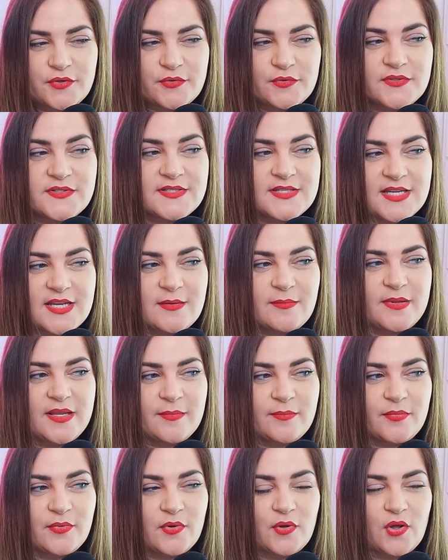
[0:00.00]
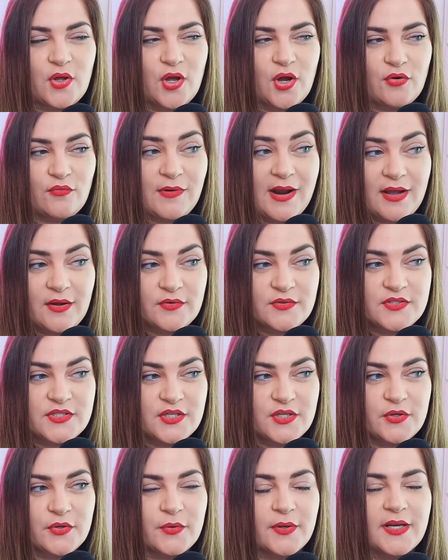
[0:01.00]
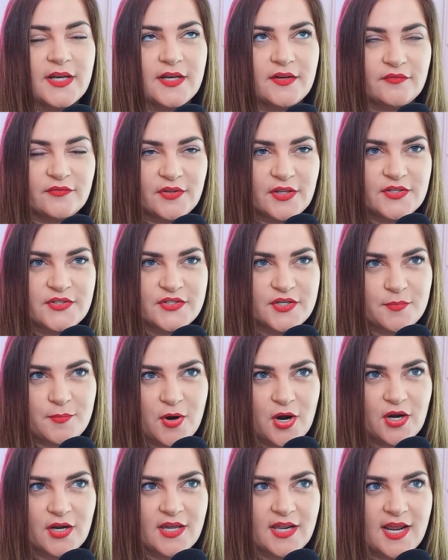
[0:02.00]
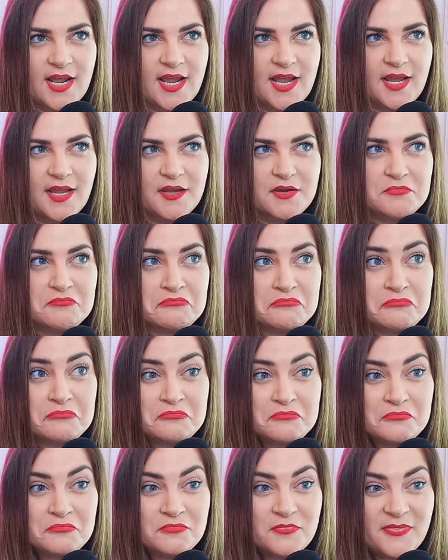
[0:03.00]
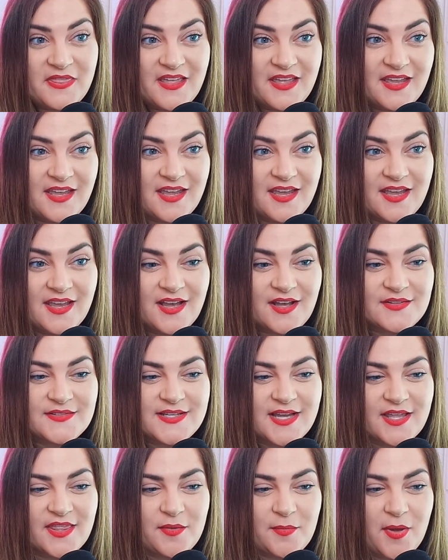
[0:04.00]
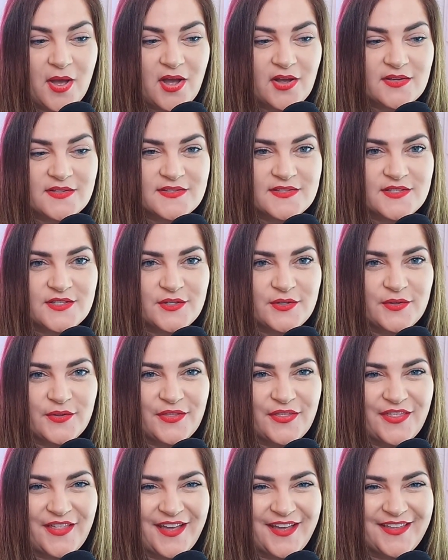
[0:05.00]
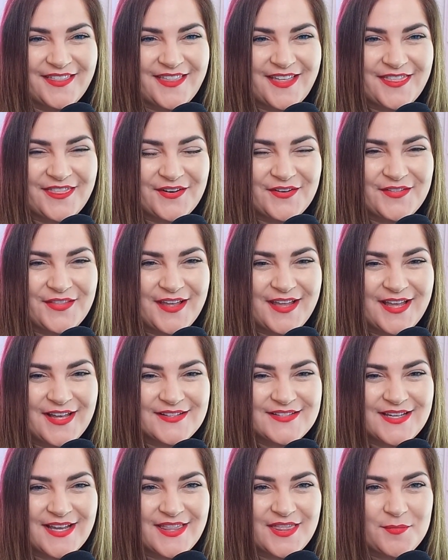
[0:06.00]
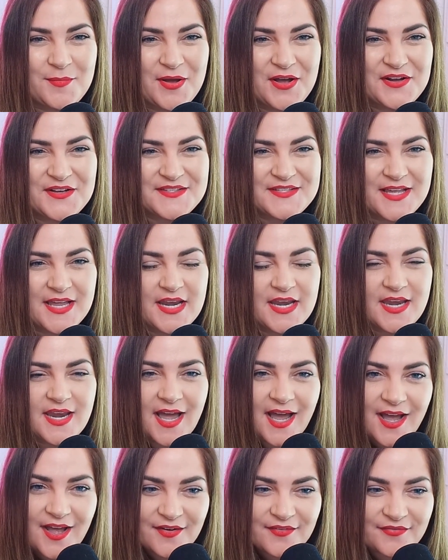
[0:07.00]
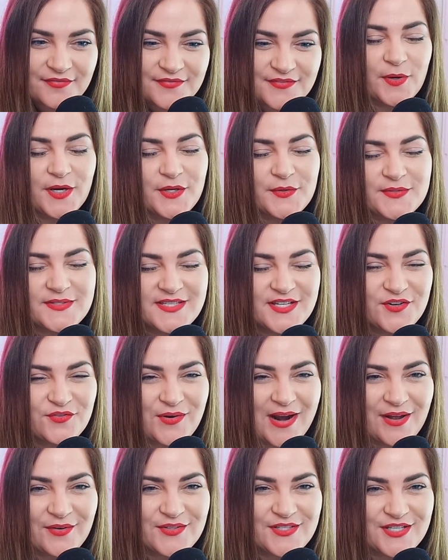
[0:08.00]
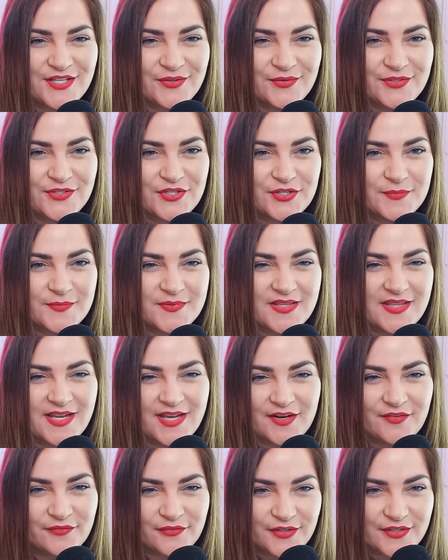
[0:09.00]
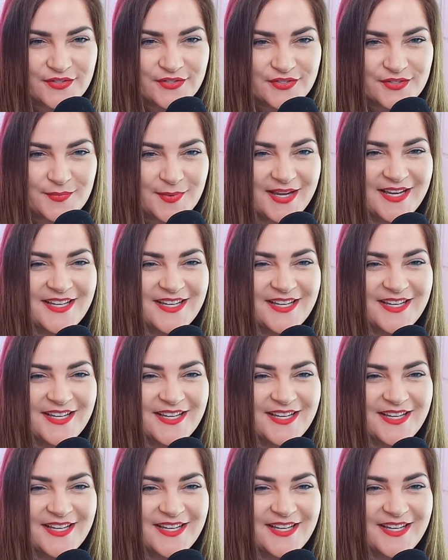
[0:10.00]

do you see people around you in influencer marketing thinking outside the box? Do you think that they're thinking outside the box enough? What do you see around you in terms of the influencer